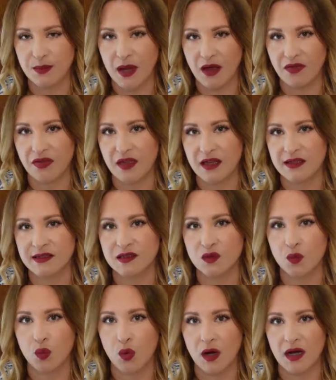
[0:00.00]
about this
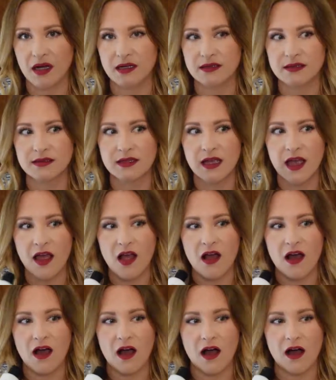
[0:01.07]
was
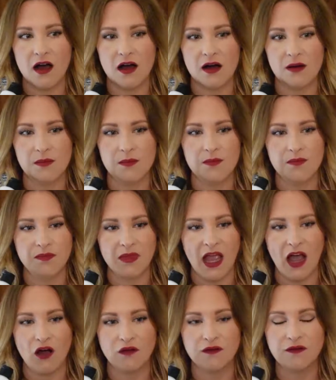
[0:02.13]

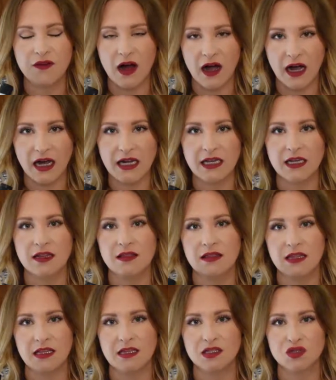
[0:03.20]
how fine
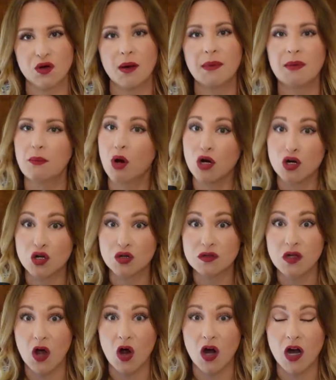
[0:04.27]
the scrubbing
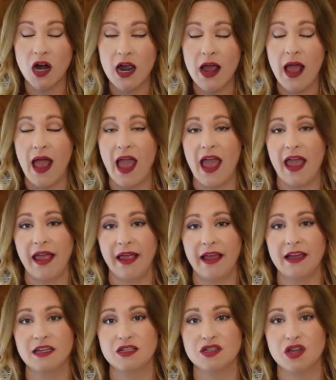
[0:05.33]
particles are,
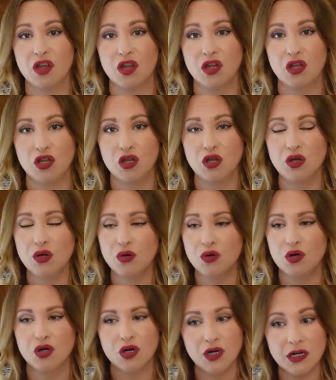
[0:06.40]
and you
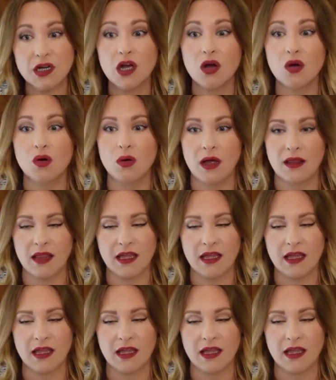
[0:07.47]
could go